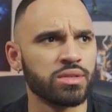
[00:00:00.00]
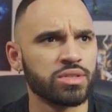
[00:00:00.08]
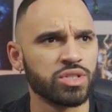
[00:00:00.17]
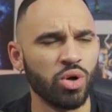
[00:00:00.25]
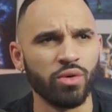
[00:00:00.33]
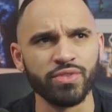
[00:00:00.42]

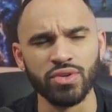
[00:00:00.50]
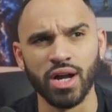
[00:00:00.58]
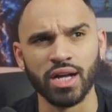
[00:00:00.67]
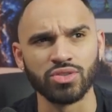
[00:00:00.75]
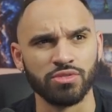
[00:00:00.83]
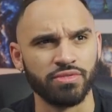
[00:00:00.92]
So if you
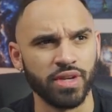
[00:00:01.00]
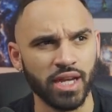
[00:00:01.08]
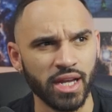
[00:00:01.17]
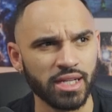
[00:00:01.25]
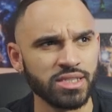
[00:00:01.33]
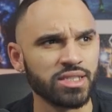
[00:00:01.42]
guys are
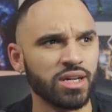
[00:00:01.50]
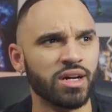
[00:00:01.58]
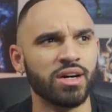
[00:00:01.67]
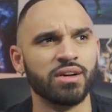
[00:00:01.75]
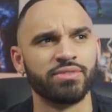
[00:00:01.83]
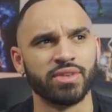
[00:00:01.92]
fans
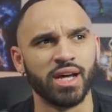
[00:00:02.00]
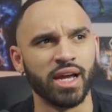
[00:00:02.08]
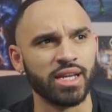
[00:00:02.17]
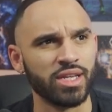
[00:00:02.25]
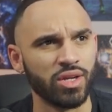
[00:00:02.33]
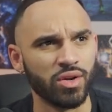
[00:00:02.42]
of,
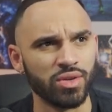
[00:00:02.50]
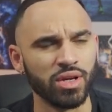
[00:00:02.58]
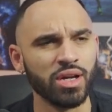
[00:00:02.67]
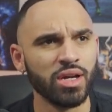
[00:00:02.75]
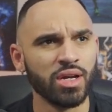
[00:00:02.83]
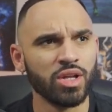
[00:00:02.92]
like, you know, the
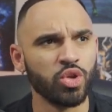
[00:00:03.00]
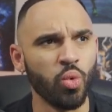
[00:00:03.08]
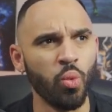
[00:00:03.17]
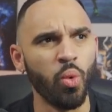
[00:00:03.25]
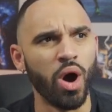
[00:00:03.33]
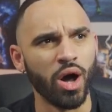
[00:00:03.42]

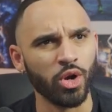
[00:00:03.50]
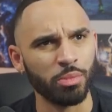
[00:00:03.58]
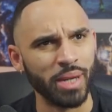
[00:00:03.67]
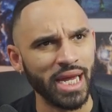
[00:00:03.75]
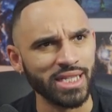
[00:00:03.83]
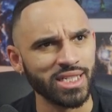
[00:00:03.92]
water
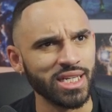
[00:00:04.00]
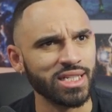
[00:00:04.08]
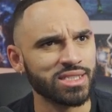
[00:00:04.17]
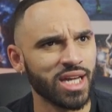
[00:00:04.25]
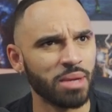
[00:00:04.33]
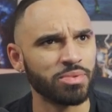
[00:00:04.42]
painting
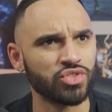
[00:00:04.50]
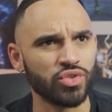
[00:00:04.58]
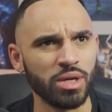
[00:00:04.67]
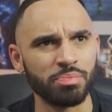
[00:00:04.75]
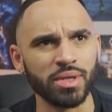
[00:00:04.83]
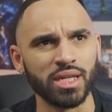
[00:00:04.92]
type of
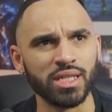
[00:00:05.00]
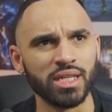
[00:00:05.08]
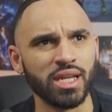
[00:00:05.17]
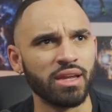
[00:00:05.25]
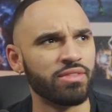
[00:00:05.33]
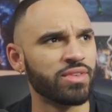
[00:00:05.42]
drip, and then
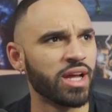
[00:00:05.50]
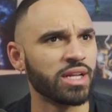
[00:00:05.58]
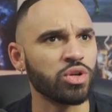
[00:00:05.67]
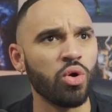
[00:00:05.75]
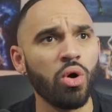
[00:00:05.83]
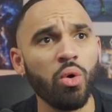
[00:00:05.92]
they even got,
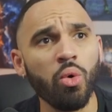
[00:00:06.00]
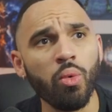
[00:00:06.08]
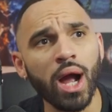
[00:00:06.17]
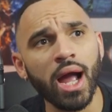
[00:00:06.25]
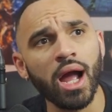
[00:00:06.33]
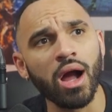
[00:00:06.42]
oh
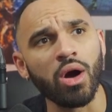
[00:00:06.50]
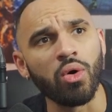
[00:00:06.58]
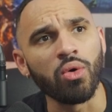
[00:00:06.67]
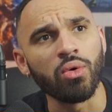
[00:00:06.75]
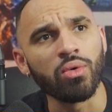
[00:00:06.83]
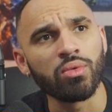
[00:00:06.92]
wow,
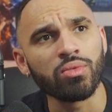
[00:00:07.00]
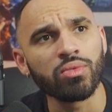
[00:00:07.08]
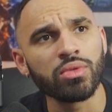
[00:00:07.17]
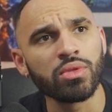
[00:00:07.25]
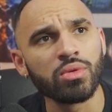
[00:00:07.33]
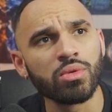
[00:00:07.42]

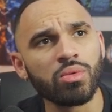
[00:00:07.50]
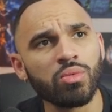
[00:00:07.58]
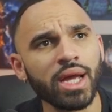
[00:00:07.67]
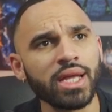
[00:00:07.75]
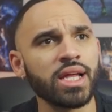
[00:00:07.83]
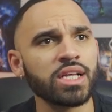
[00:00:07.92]

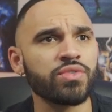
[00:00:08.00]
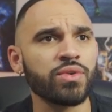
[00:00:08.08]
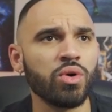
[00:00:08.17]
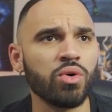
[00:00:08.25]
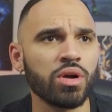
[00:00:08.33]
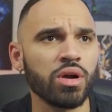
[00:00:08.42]
wait, that's for
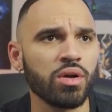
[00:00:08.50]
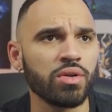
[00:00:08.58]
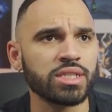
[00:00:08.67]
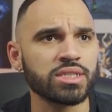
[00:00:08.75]
old girl.